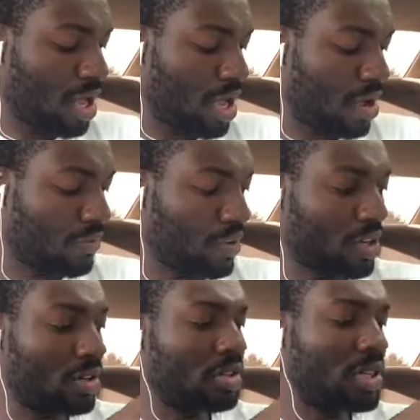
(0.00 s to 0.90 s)

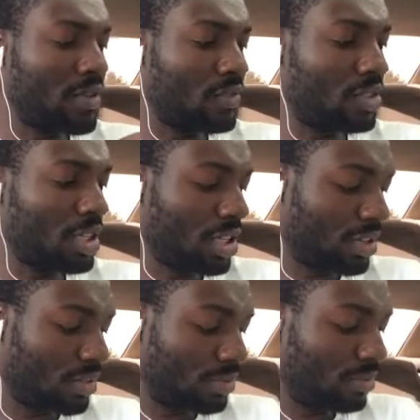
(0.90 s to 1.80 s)
figure
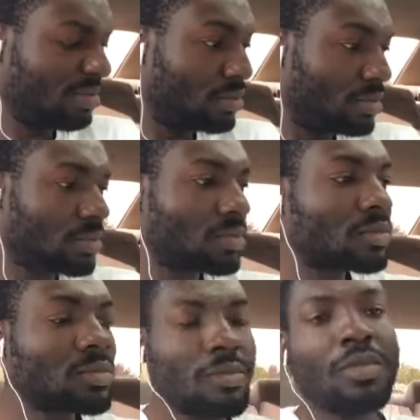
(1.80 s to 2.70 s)
17,
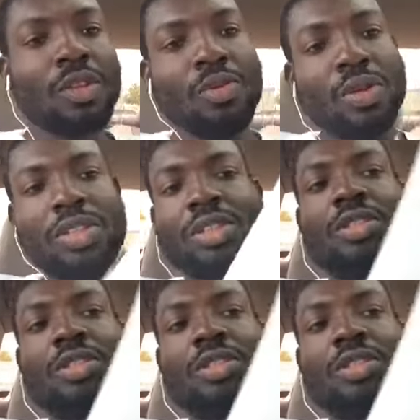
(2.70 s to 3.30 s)
which is